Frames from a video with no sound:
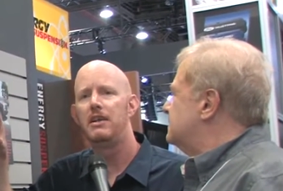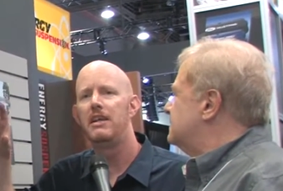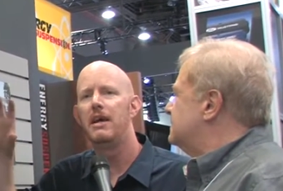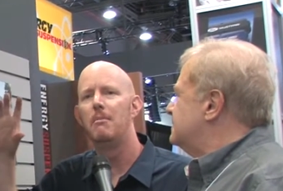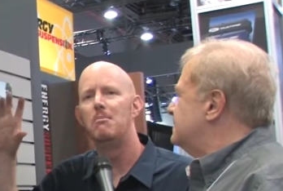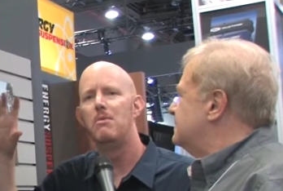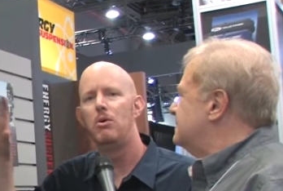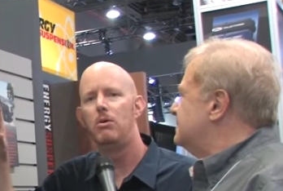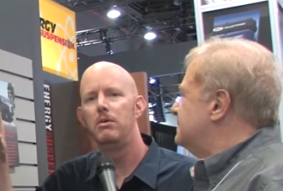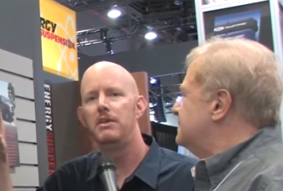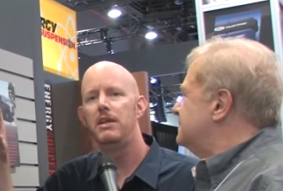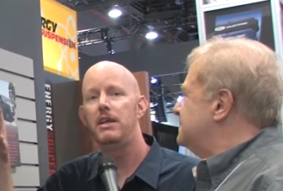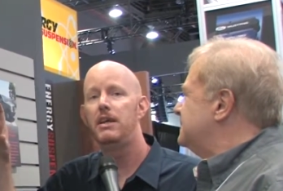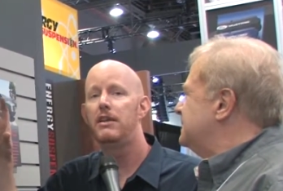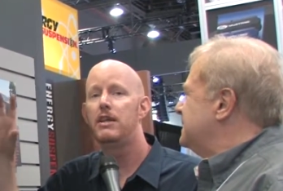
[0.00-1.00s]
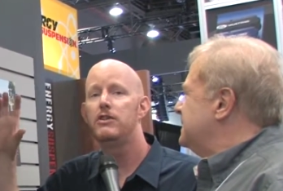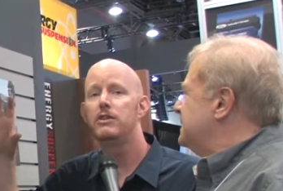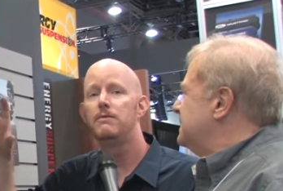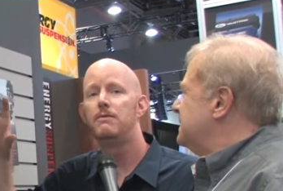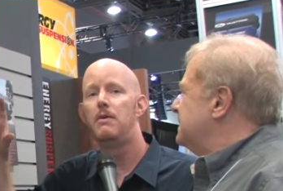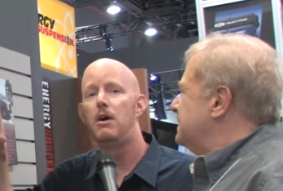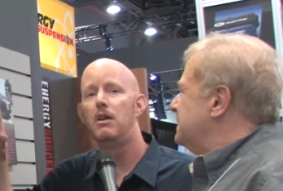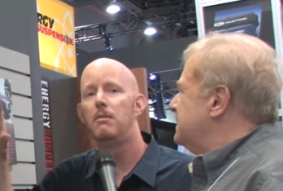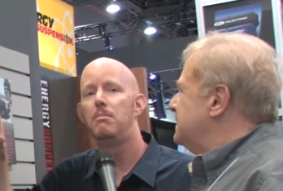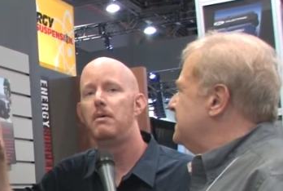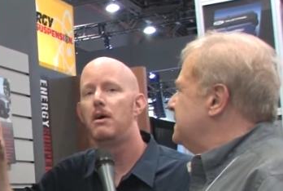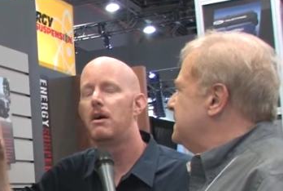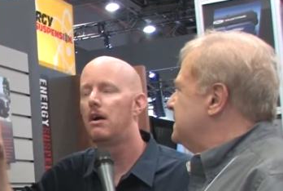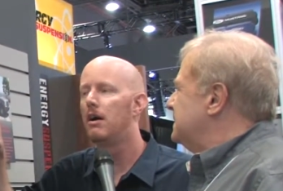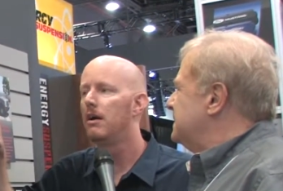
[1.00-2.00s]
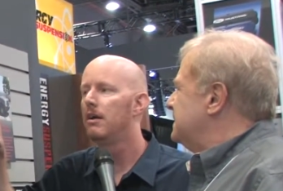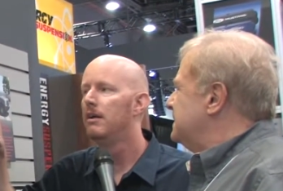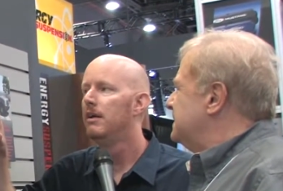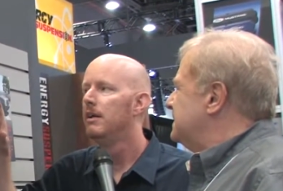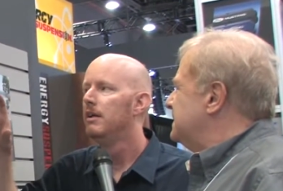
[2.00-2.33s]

Speaker 1: and get moldy, and they just fall apart.